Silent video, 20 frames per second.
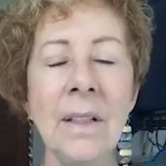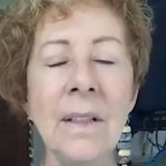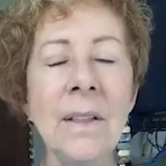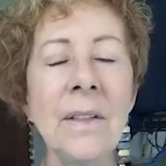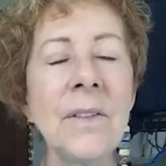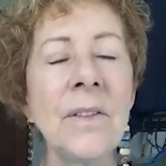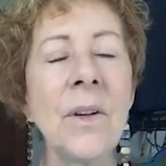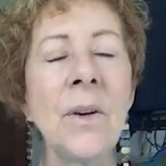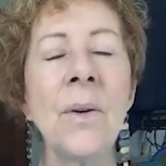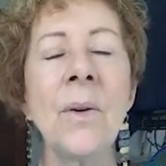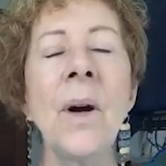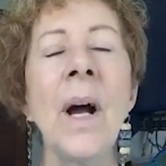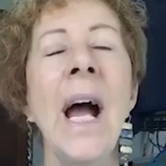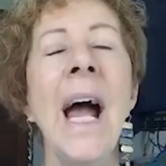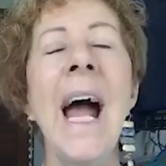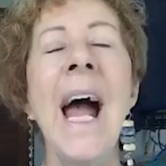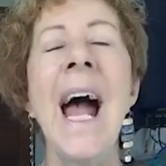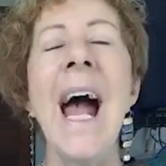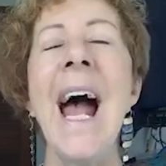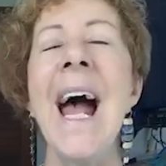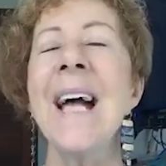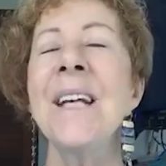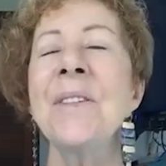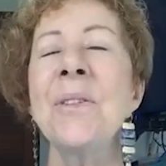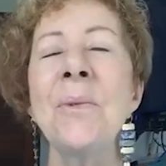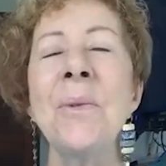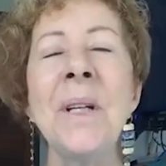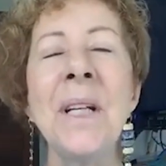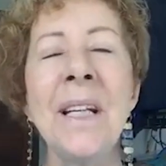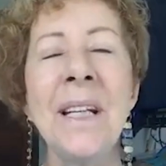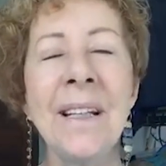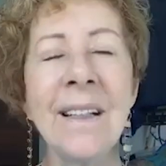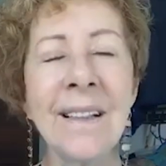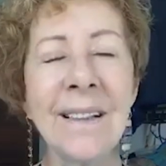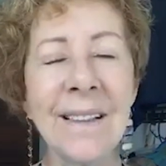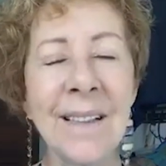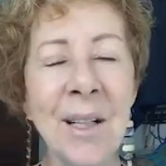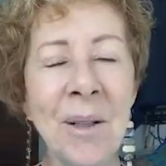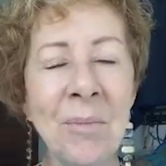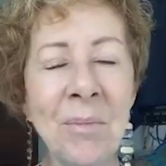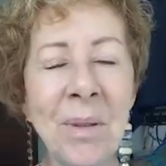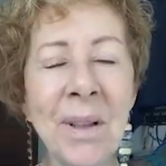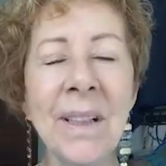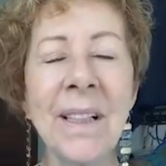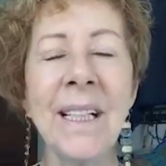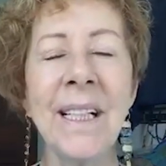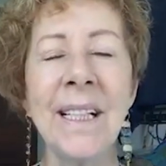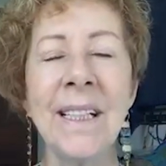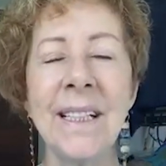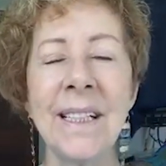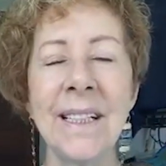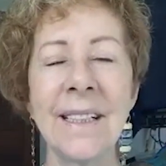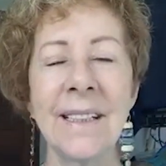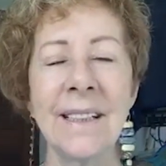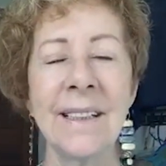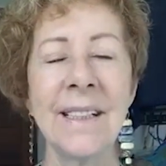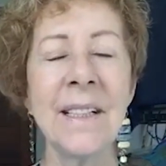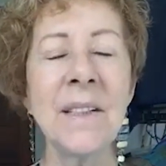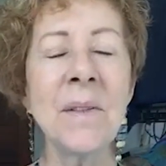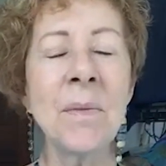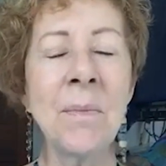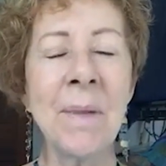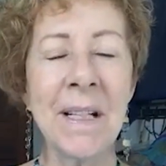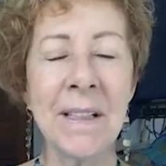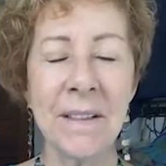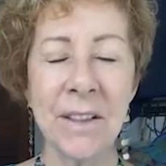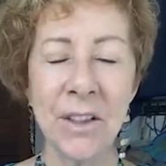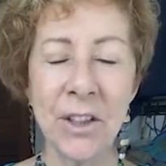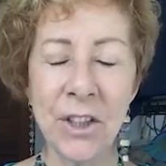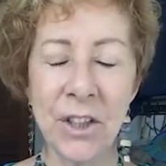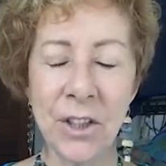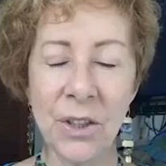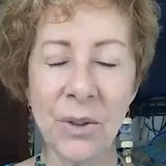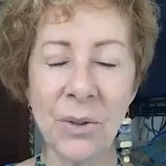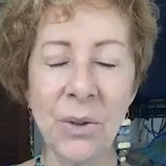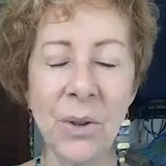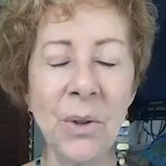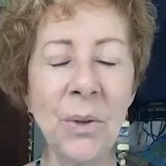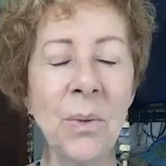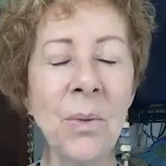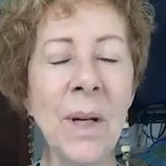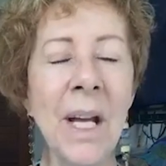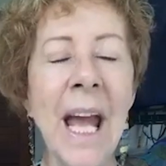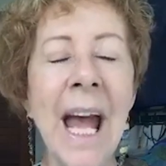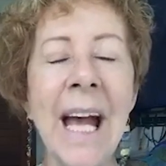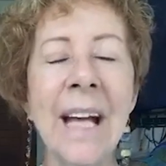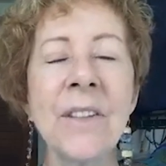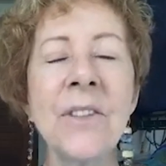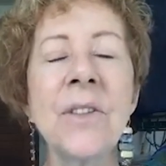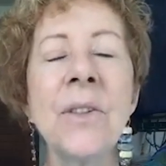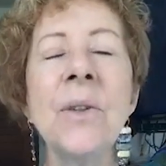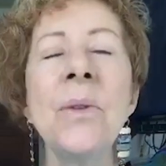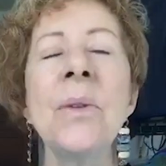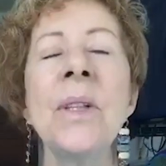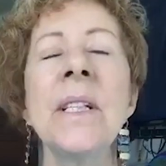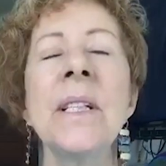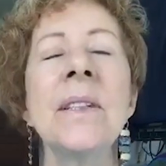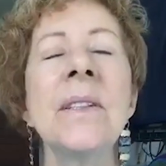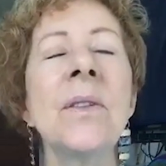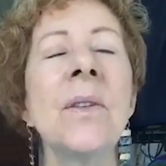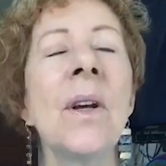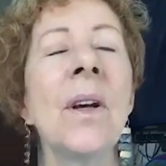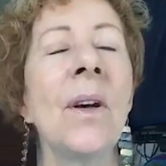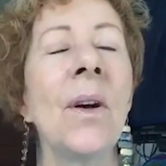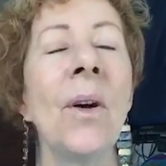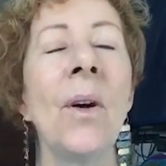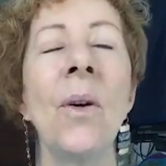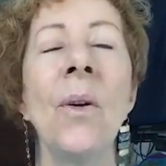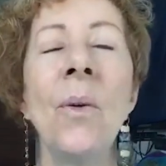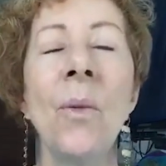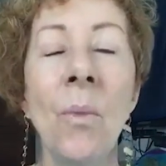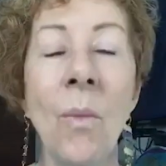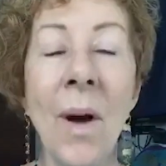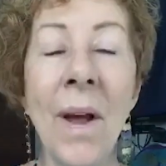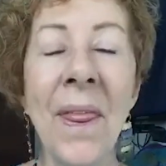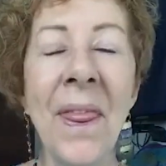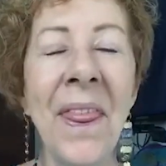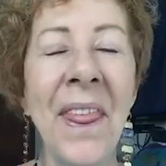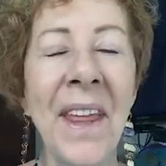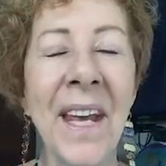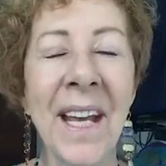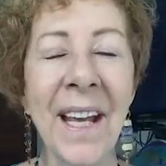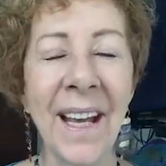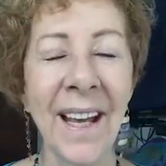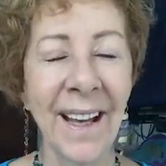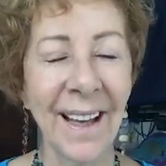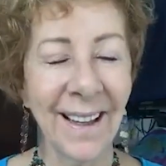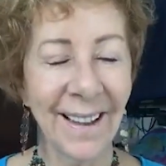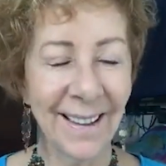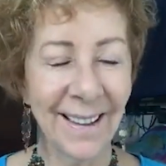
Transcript: So as we complete this message to you, we ask you this one thing.